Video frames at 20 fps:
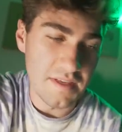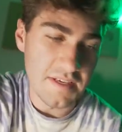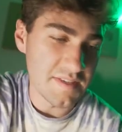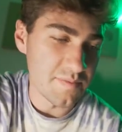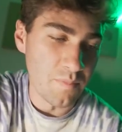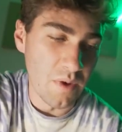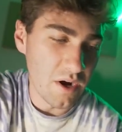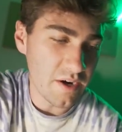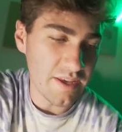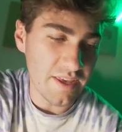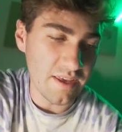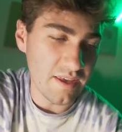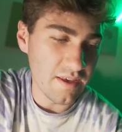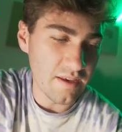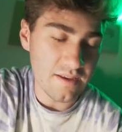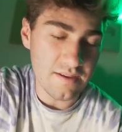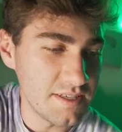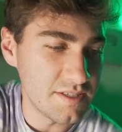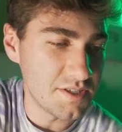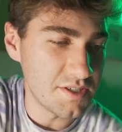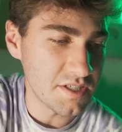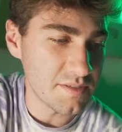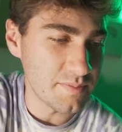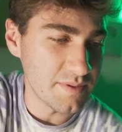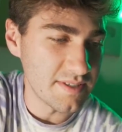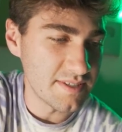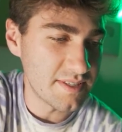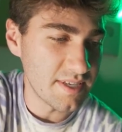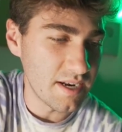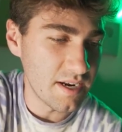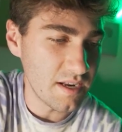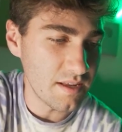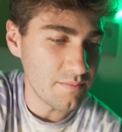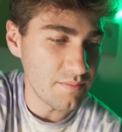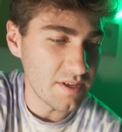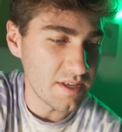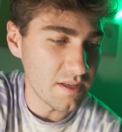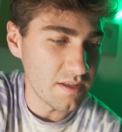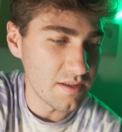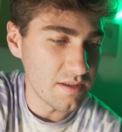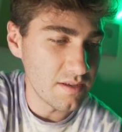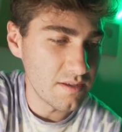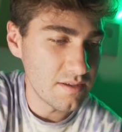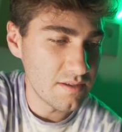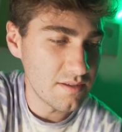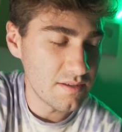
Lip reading: this monkey, he's just been sending me